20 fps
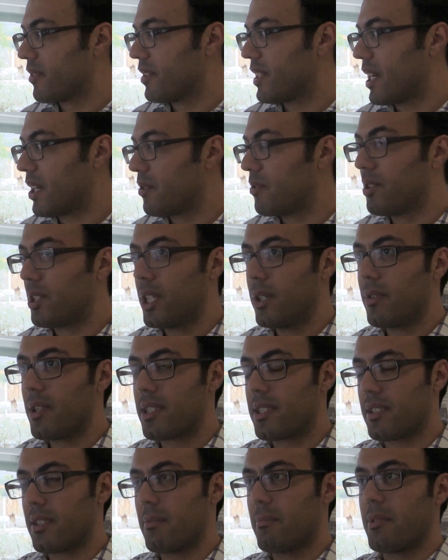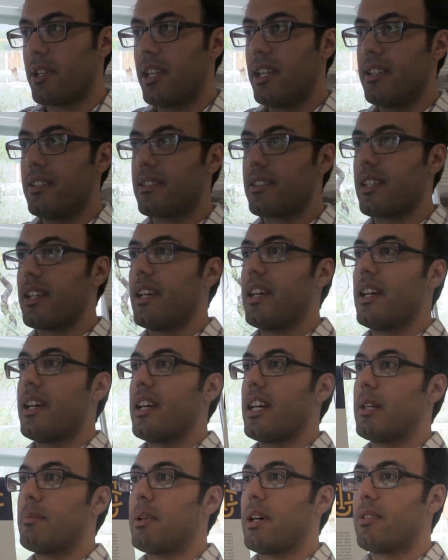that could give us some hint
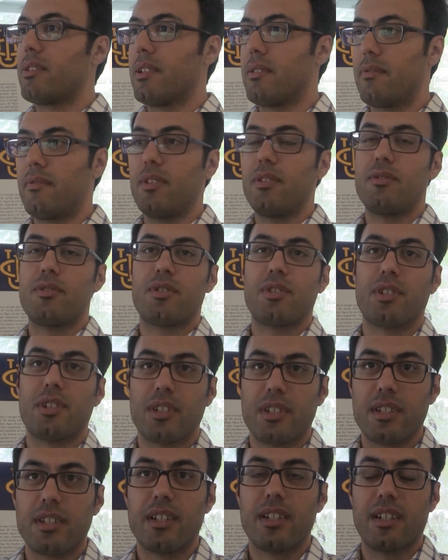about the future